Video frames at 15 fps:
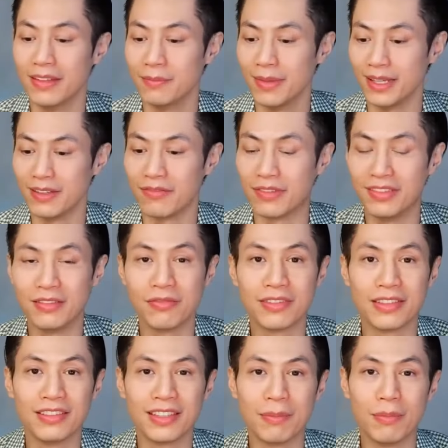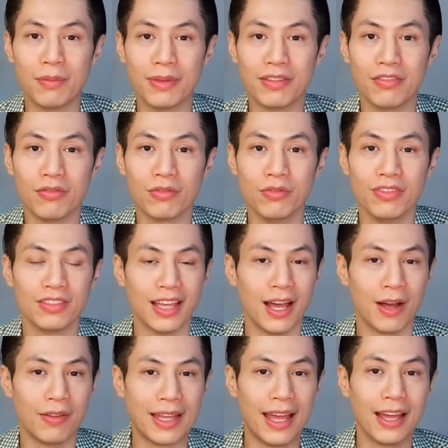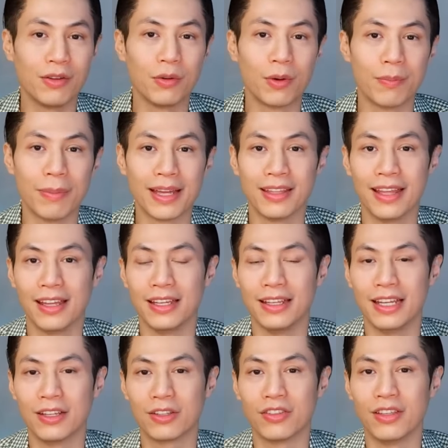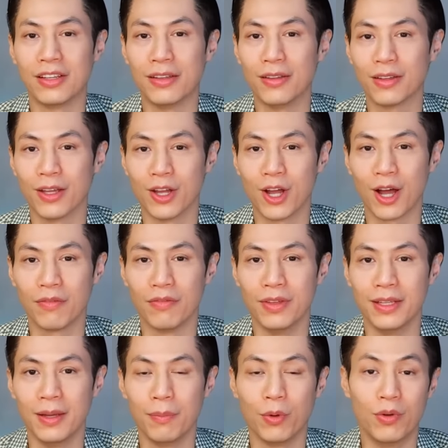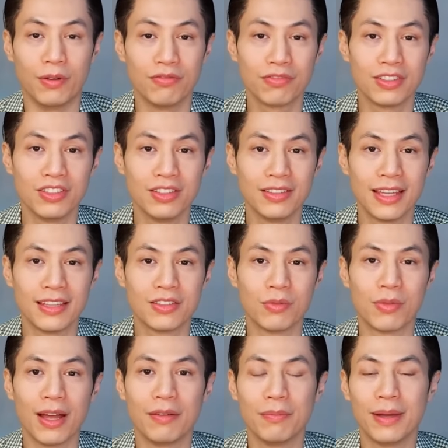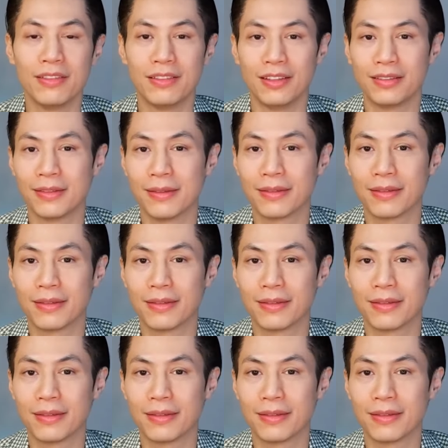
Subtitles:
the benefits of these supplements through sound and/or magnetic energy, offering a more efficient and direct method.